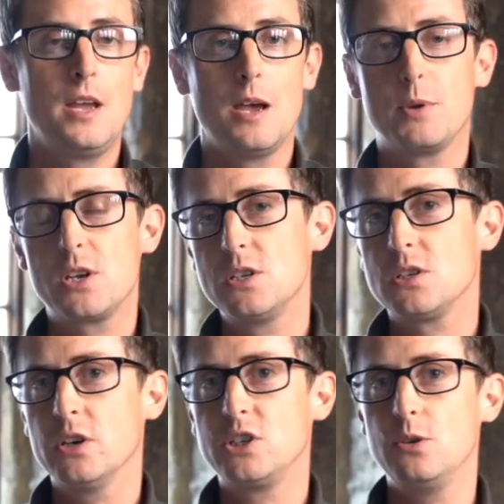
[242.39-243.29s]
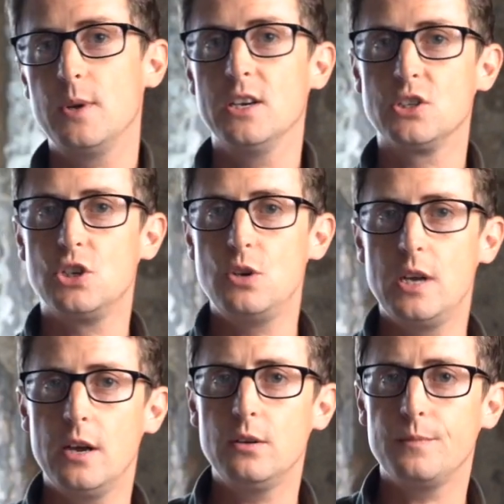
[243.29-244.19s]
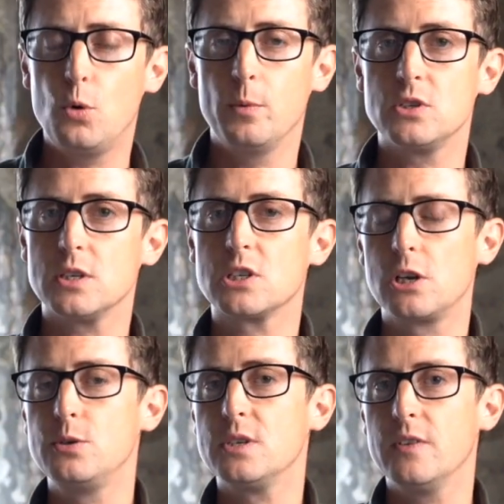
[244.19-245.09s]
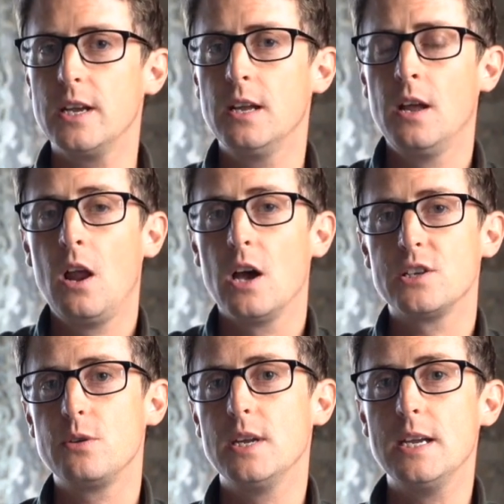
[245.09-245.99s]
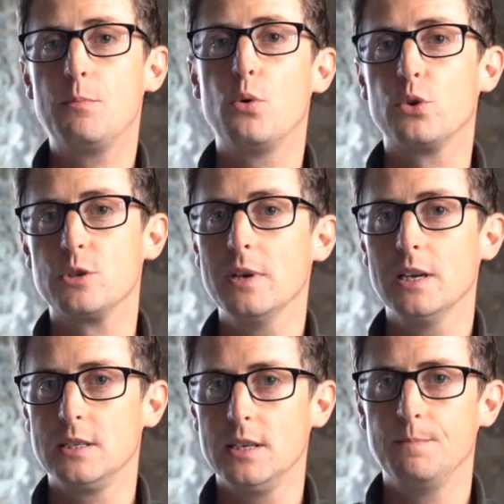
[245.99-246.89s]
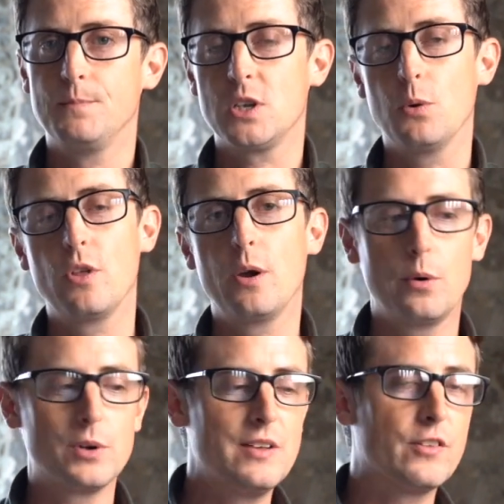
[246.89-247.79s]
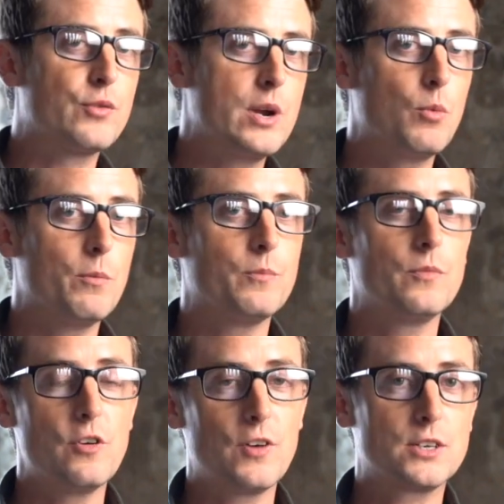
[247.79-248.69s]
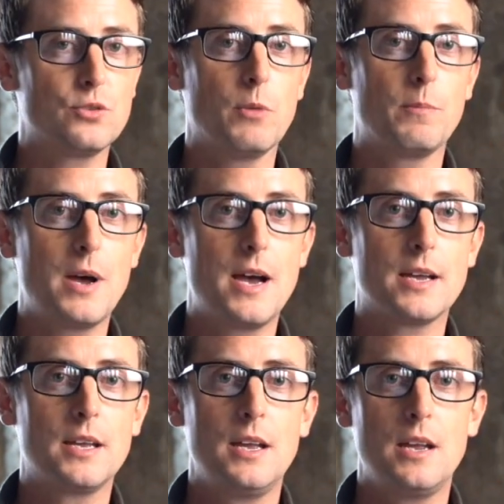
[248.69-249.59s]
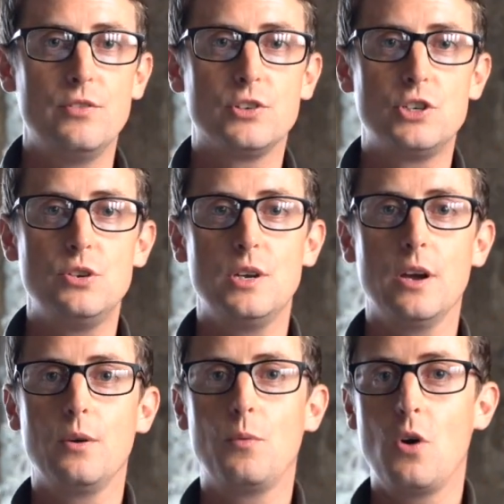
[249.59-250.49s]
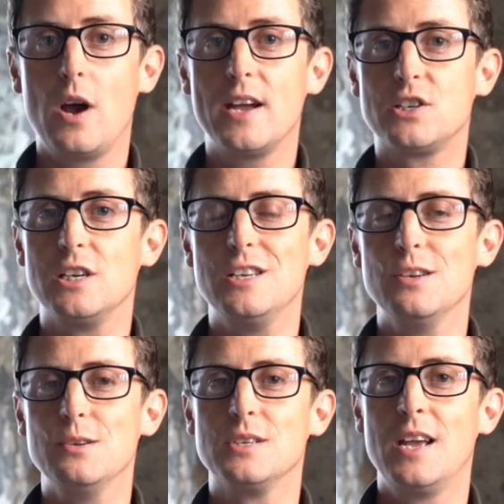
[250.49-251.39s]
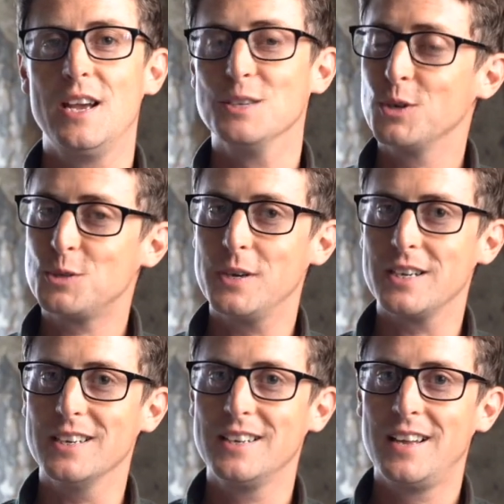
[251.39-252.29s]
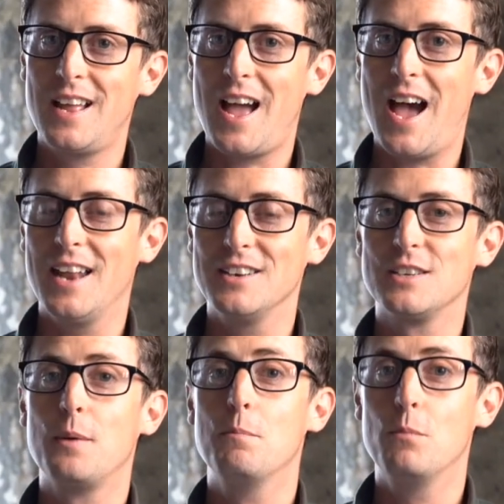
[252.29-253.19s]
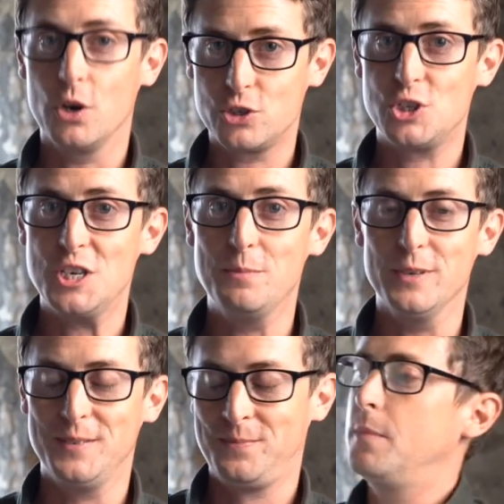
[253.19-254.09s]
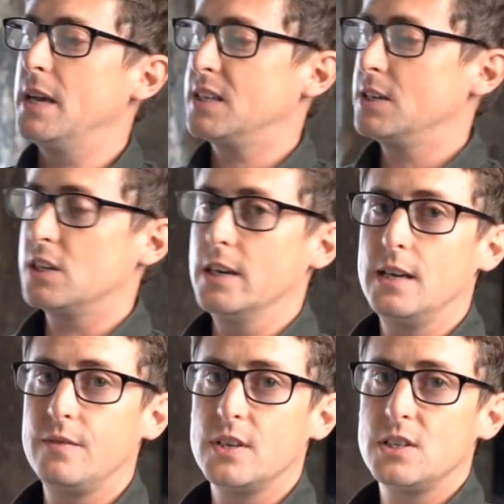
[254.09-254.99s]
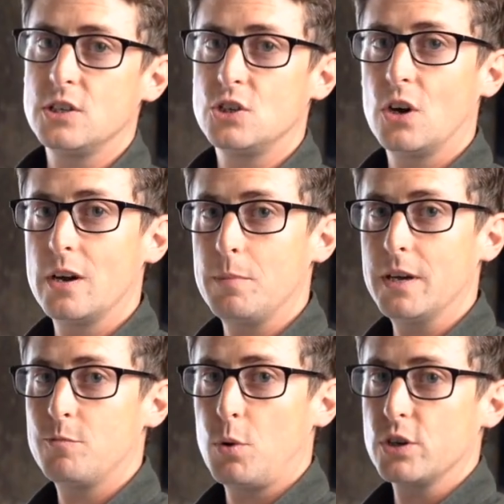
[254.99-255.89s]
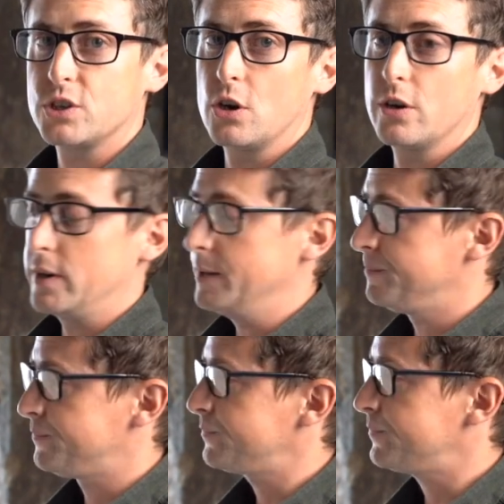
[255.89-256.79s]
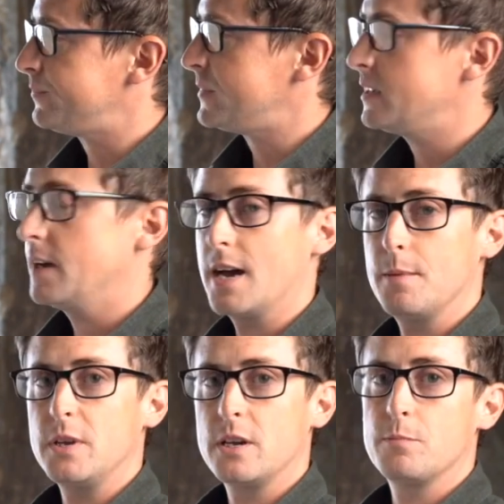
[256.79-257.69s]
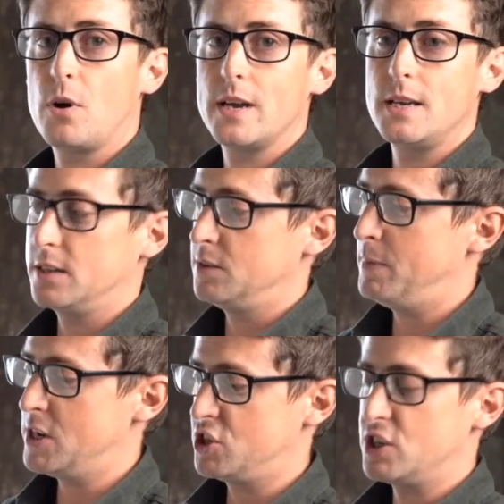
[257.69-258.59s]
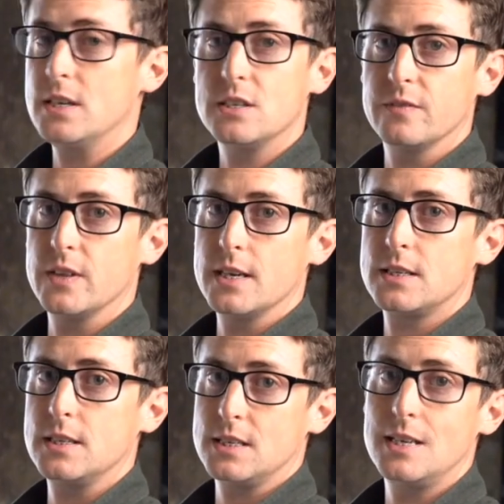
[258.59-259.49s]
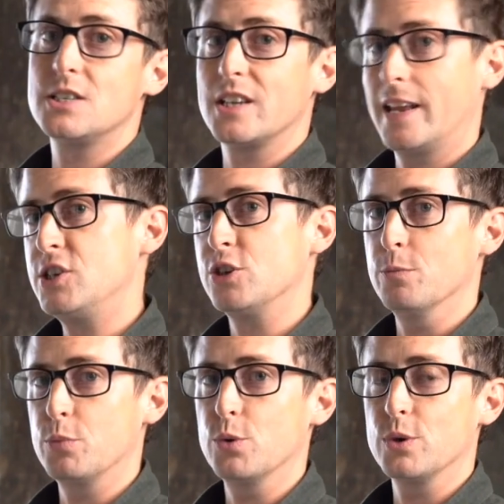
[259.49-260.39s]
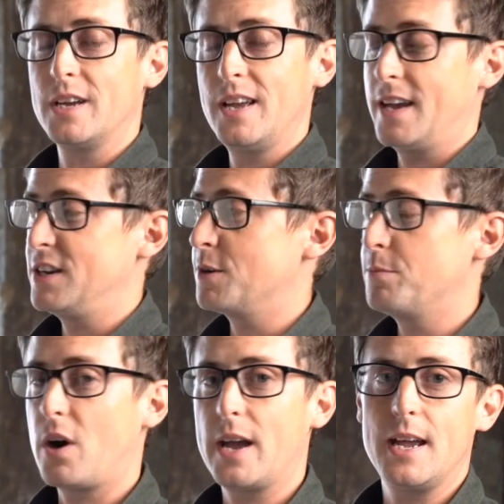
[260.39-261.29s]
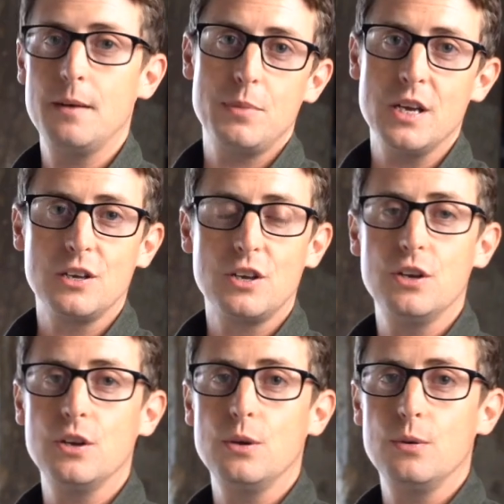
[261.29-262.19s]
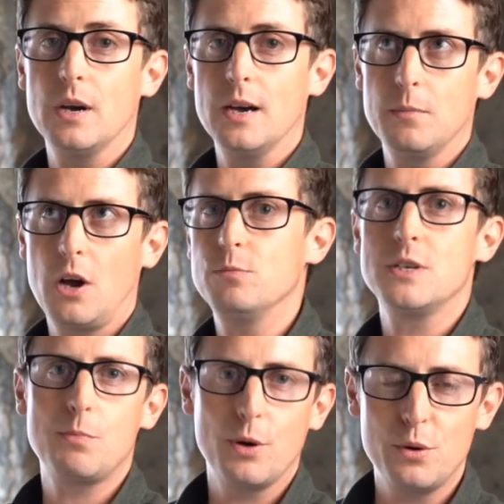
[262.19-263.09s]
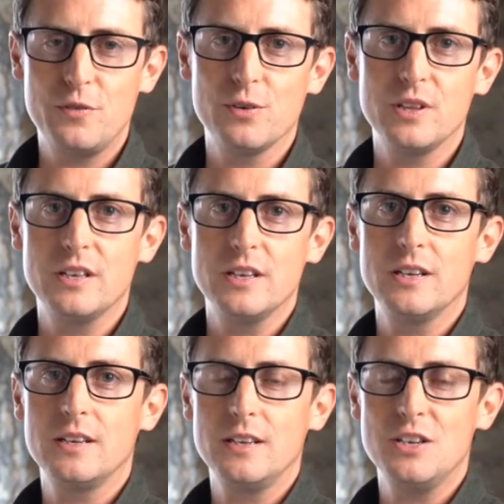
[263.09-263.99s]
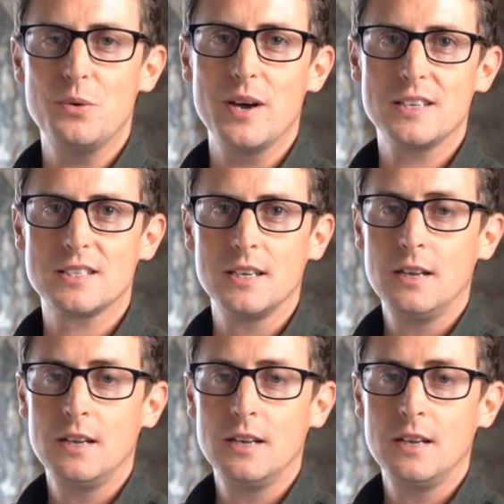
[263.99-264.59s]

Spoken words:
And because I shoot in a studio almost exclusively, I don't need portability. So although I would leave a 3-in-1 reflector in my bag, in the studio what I actually use is much bigger and much cheaper. Essentially, this is a giant bit of polystyrene. You can buy big sheets of this, it's insulation board, and you can buy it in B&Q, Home Depot if you're in the US.